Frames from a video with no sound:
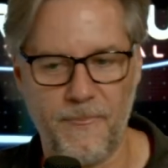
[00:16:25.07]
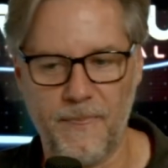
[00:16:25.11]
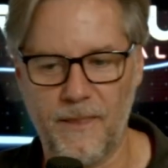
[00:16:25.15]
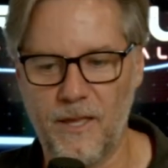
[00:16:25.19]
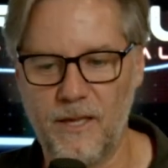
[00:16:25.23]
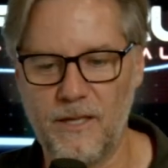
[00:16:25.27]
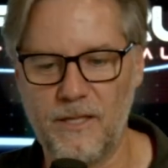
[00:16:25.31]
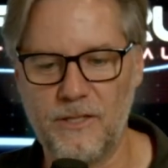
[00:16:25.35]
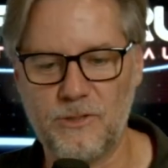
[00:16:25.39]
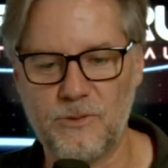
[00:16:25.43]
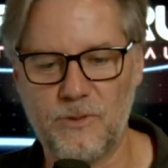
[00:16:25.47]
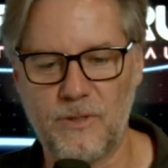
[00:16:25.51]

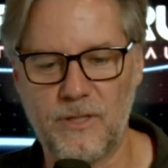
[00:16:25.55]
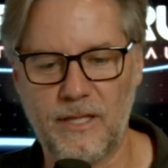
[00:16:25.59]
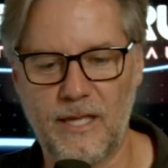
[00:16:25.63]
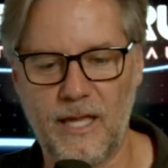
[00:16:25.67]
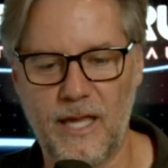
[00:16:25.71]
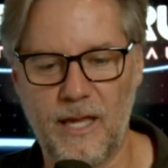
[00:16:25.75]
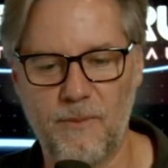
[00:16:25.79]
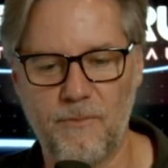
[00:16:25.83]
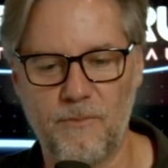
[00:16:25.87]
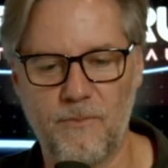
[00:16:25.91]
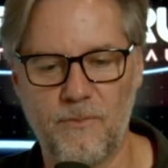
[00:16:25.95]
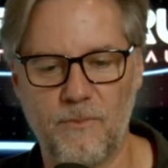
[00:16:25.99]
Enjoy the
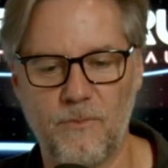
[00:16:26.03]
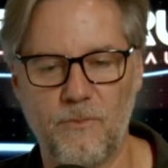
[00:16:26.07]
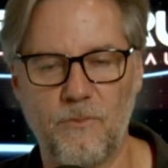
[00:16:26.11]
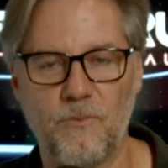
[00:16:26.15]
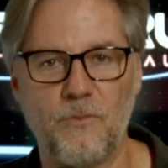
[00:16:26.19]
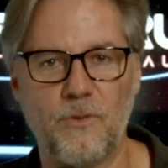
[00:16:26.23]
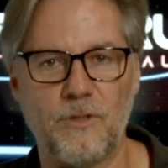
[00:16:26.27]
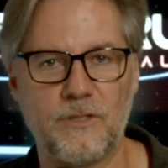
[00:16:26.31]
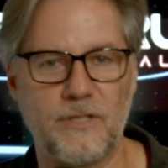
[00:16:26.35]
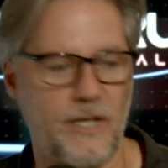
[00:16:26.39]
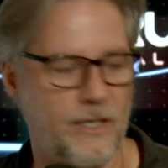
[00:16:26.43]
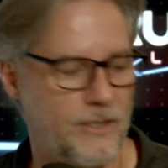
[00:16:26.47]
game.
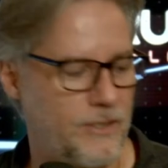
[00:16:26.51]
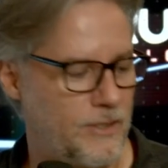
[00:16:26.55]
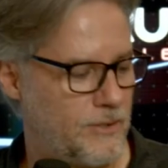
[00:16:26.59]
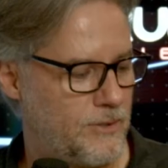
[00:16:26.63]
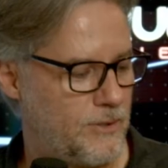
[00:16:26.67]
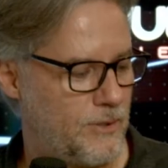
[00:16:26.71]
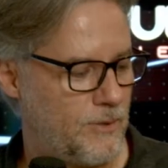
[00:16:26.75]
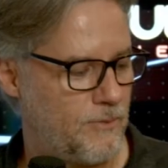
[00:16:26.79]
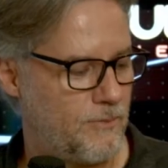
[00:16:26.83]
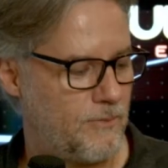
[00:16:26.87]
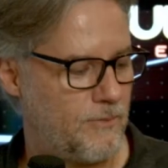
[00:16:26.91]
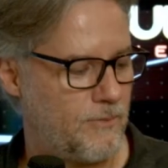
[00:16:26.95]
We'll talk to you
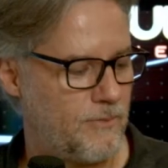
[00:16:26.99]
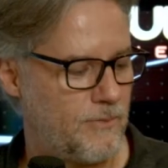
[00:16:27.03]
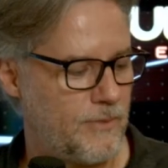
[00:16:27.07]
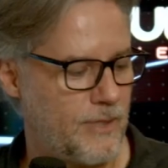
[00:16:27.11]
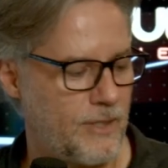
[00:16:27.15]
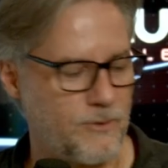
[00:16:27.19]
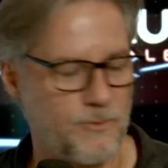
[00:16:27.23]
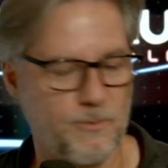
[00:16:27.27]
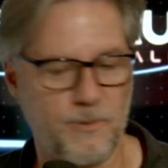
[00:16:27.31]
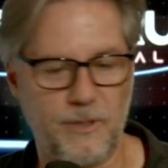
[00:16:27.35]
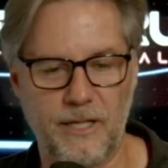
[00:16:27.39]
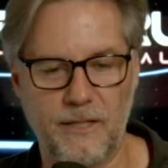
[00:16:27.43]
soon.
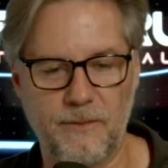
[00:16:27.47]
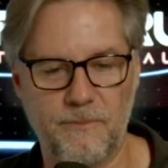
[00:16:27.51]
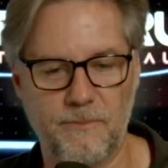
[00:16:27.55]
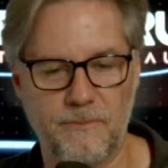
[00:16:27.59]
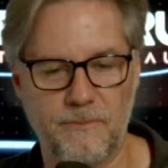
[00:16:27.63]
Thanks for playing.